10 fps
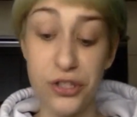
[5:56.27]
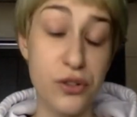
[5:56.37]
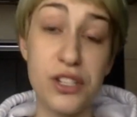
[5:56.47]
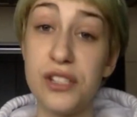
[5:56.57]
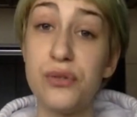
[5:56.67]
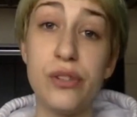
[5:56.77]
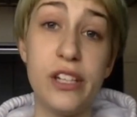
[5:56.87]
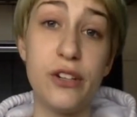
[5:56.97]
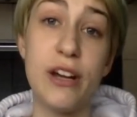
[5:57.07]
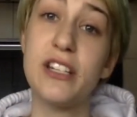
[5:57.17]
So this is
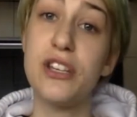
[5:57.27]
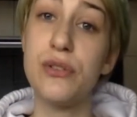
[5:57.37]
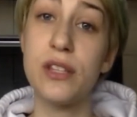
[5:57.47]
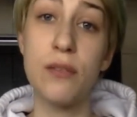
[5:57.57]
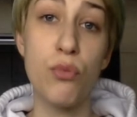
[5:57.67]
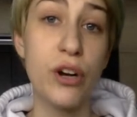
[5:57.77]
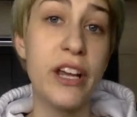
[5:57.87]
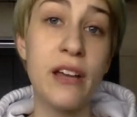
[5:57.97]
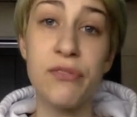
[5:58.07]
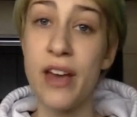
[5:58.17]
really great to use in the
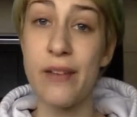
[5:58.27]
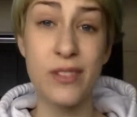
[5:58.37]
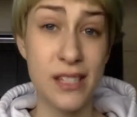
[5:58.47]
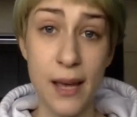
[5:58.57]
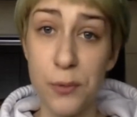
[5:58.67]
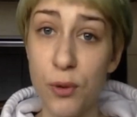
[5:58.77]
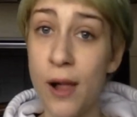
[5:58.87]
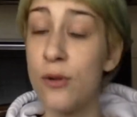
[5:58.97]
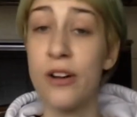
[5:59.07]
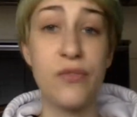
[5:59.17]
morning if you haven't slept
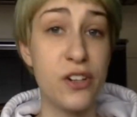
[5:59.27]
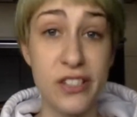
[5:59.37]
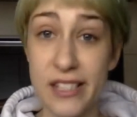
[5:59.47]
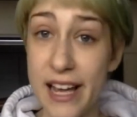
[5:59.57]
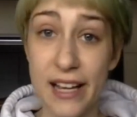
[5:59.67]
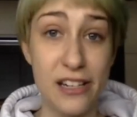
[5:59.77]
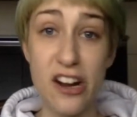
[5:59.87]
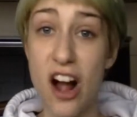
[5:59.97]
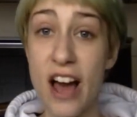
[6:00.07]
well or if you're sick and your